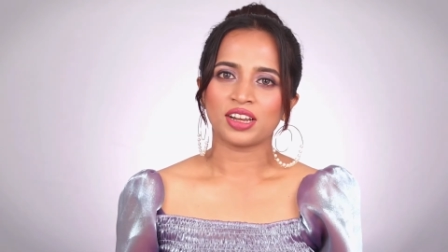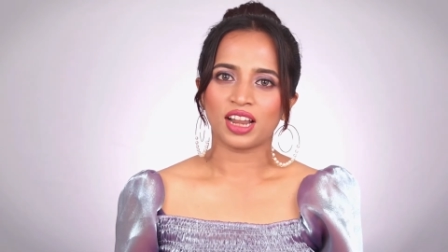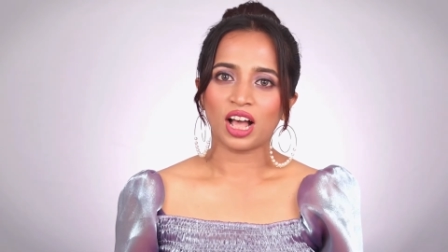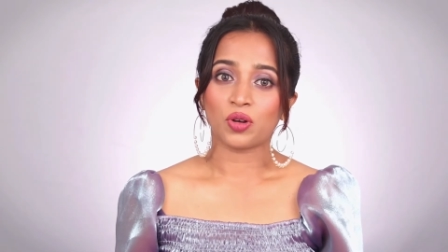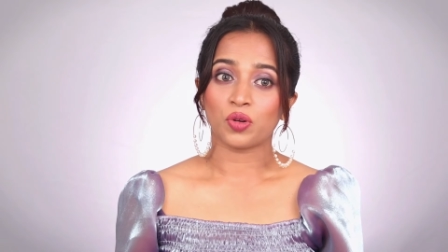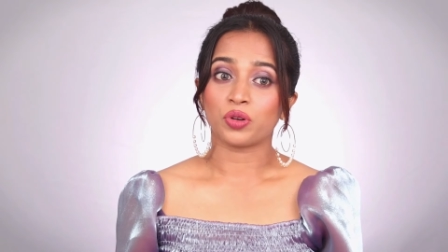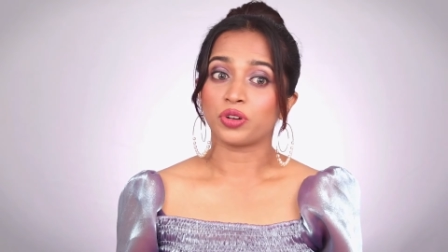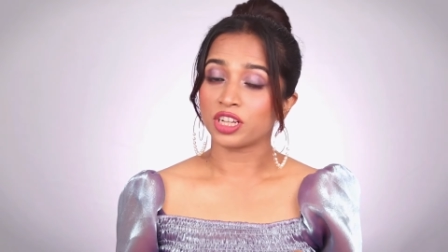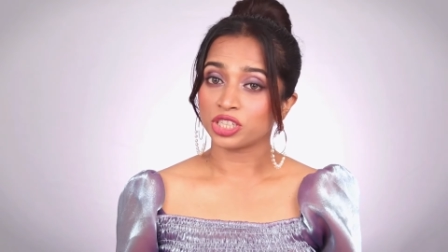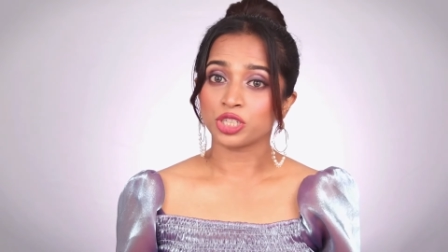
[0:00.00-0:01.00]
Now
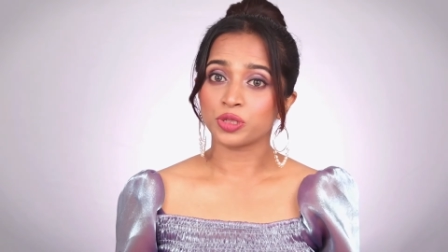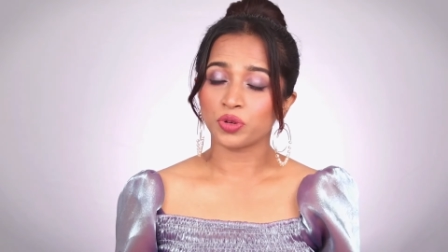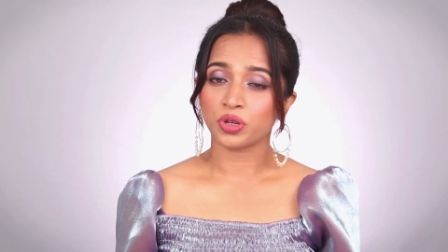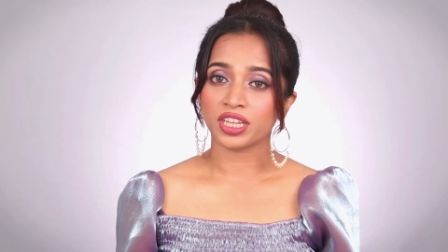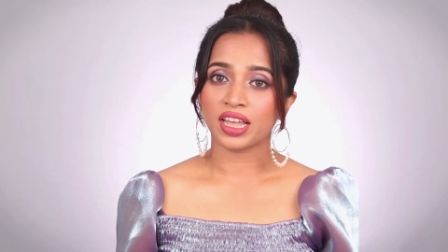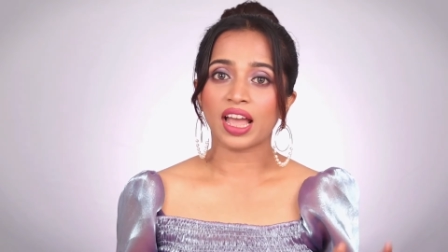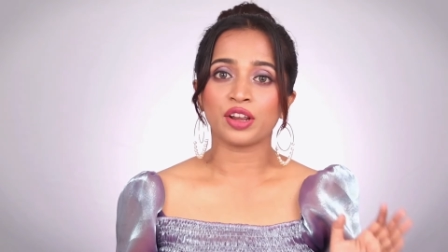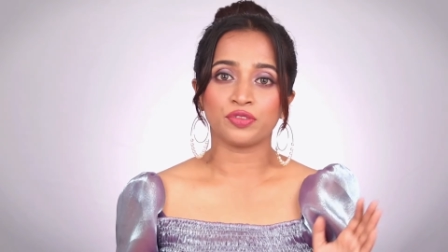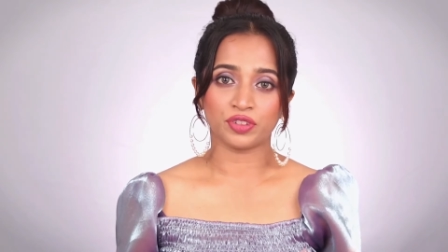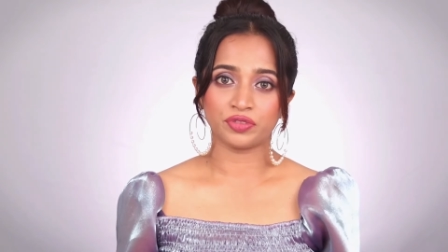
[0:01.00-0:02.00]
Russian Smoky
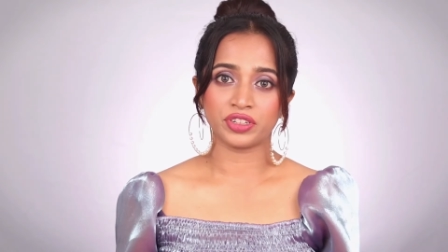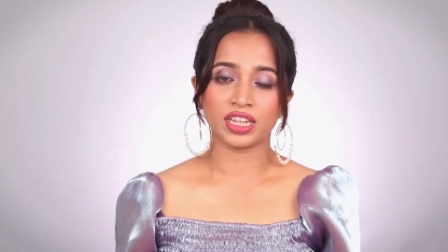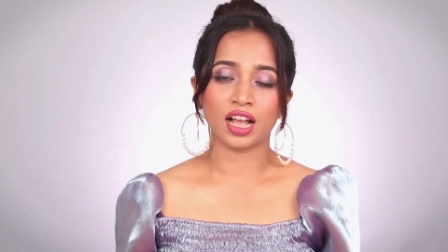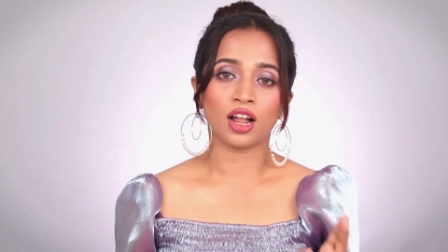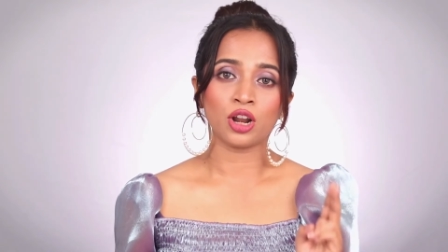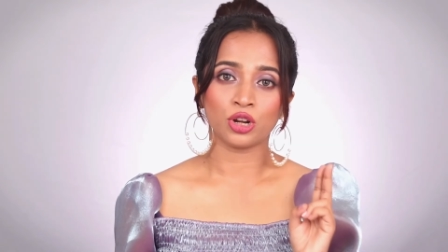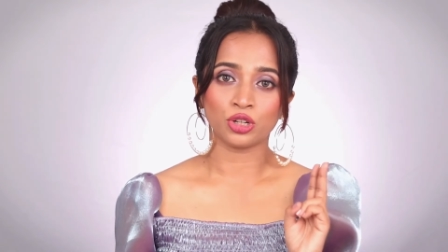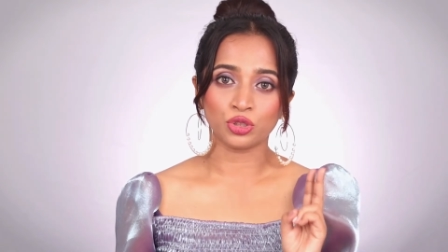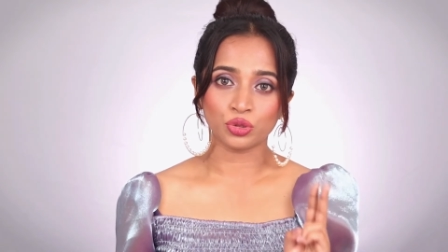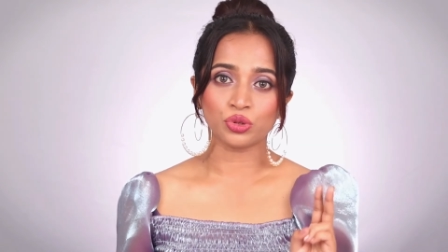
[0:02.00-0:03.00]
and Vivid are
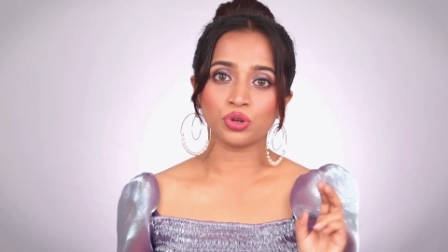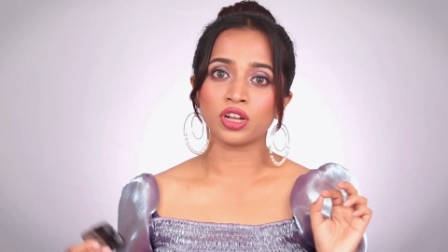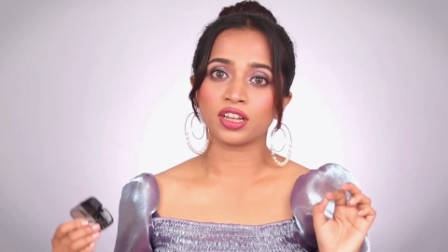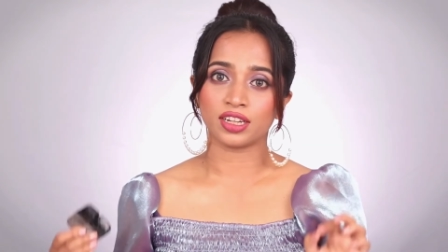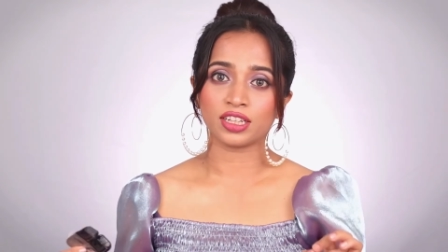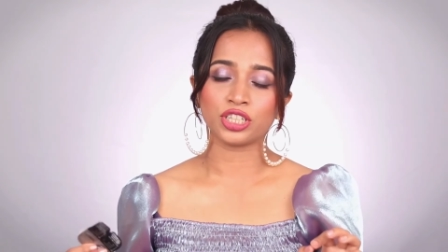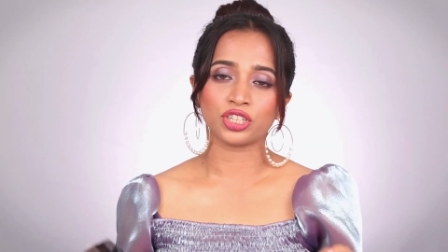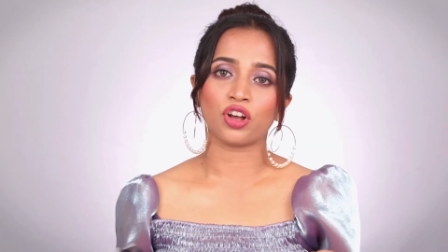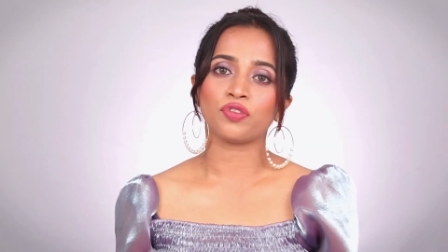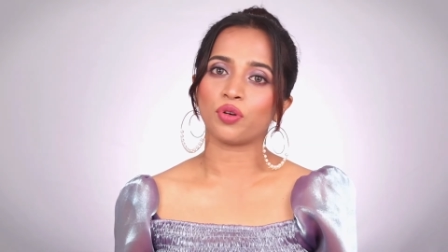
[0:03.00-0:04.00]
2
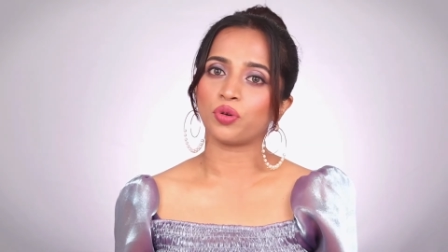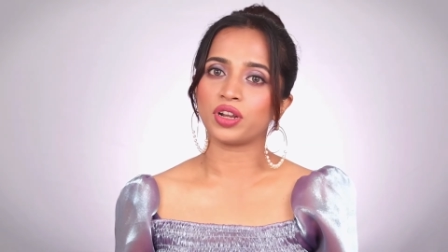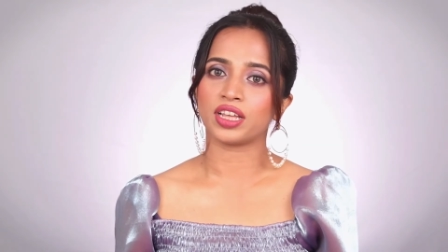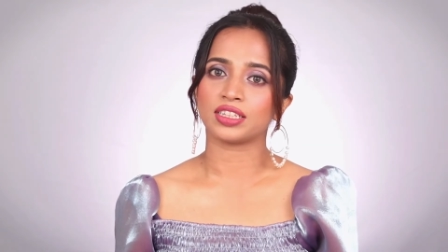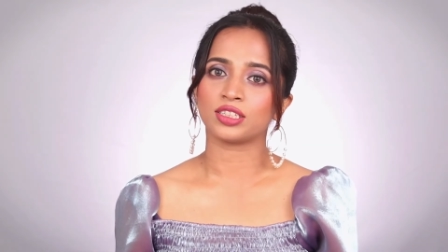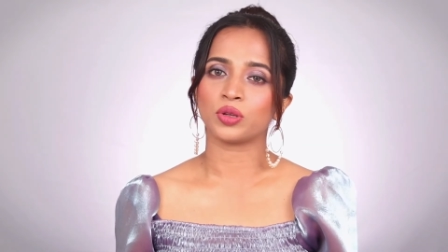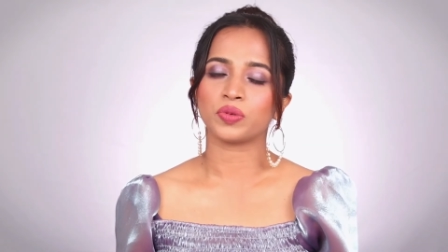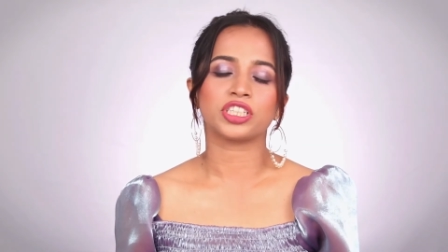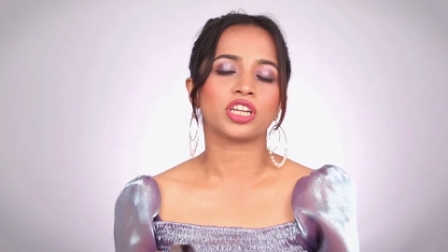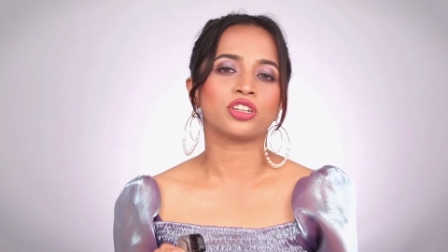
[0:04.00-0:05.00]
collection of OLens
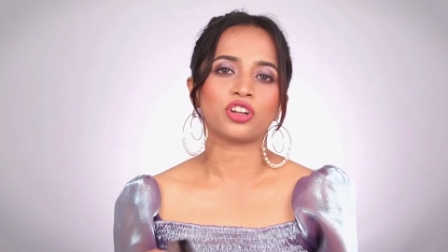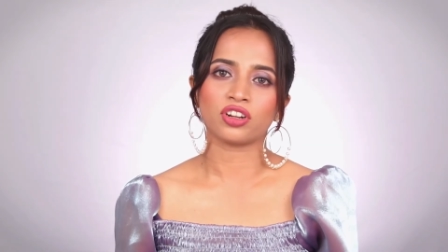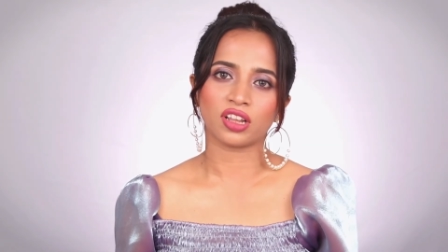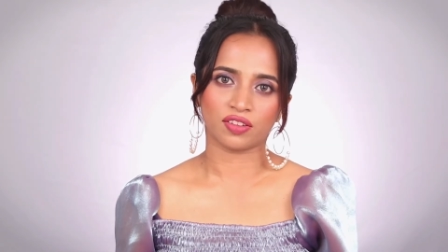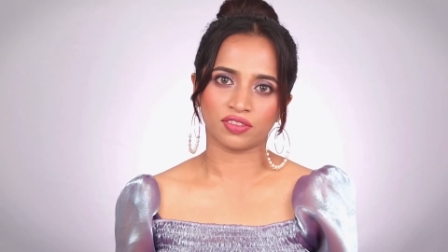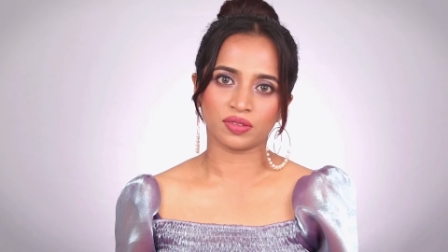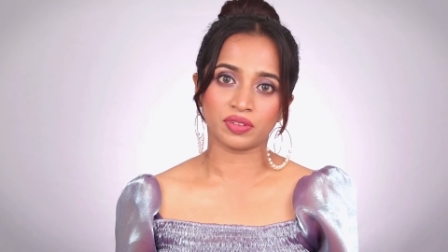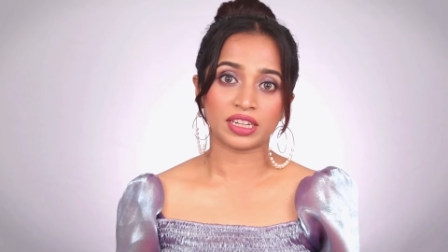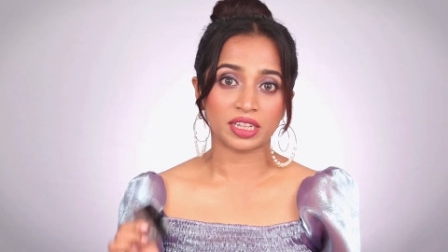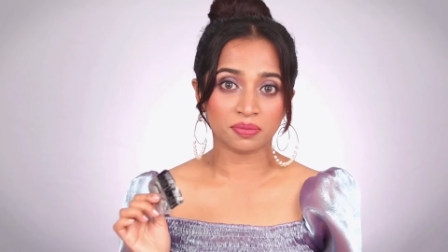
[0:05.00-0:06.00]
which are not
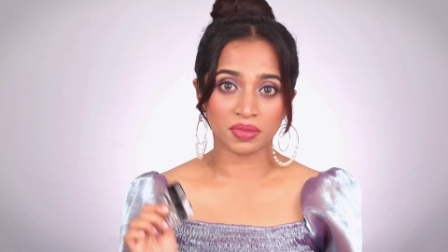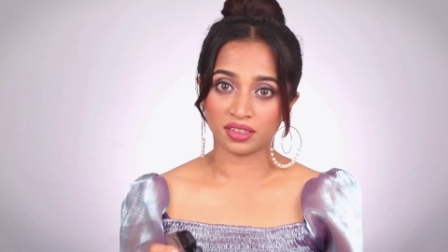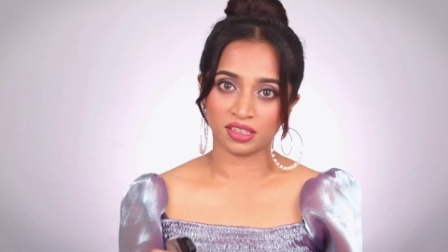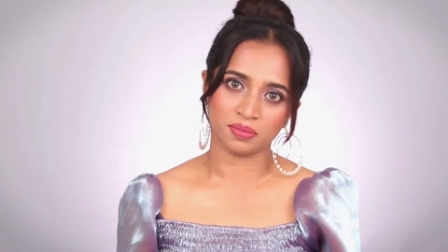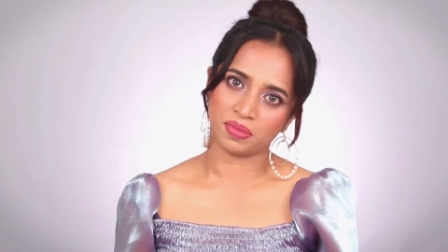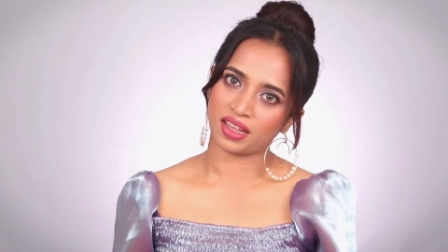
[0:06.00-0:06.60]
available in monthly